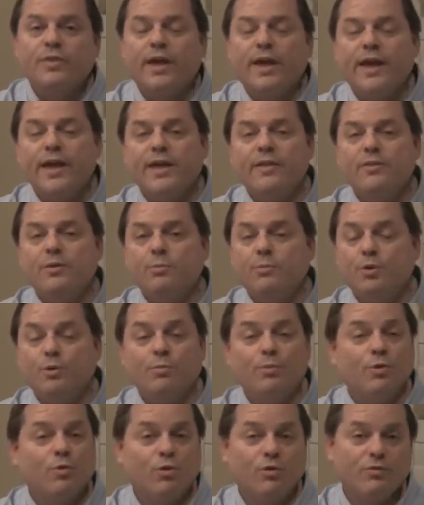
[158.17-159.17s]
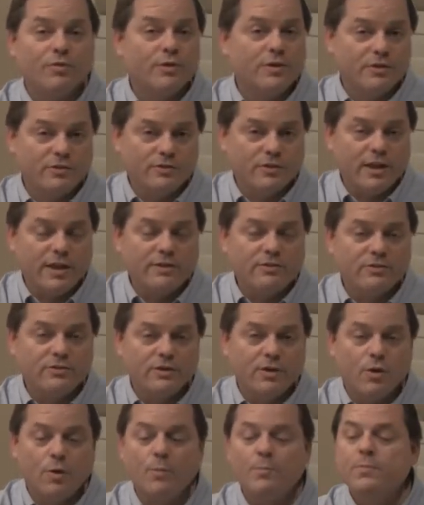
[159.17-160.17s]
and the buprenorphine is less
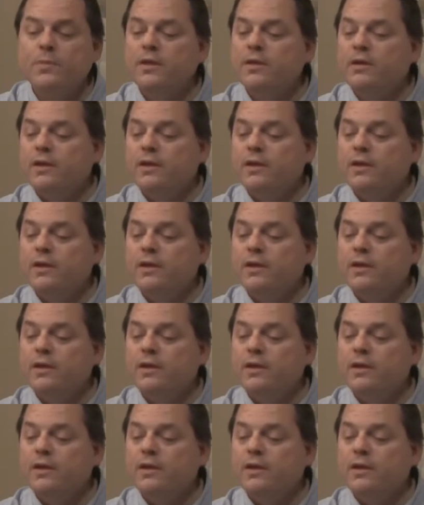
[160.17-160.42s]
so.